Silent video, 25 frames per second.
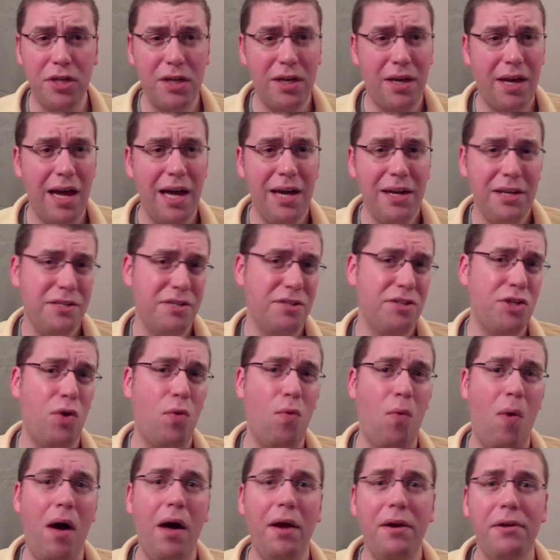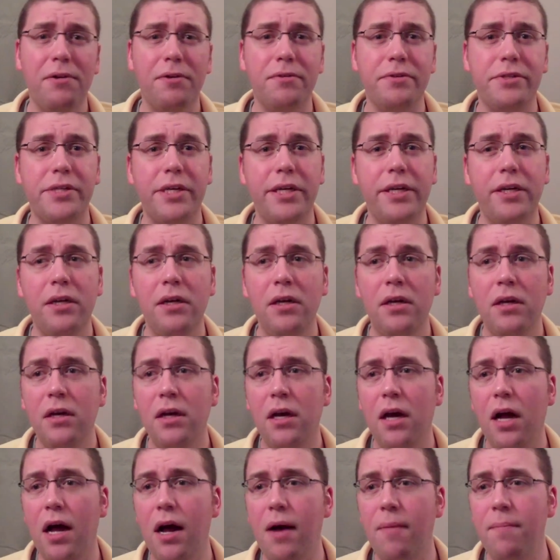He kind of squanders it.
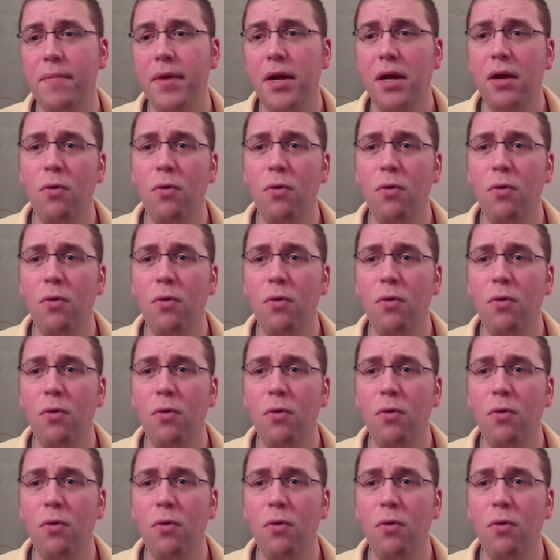Um,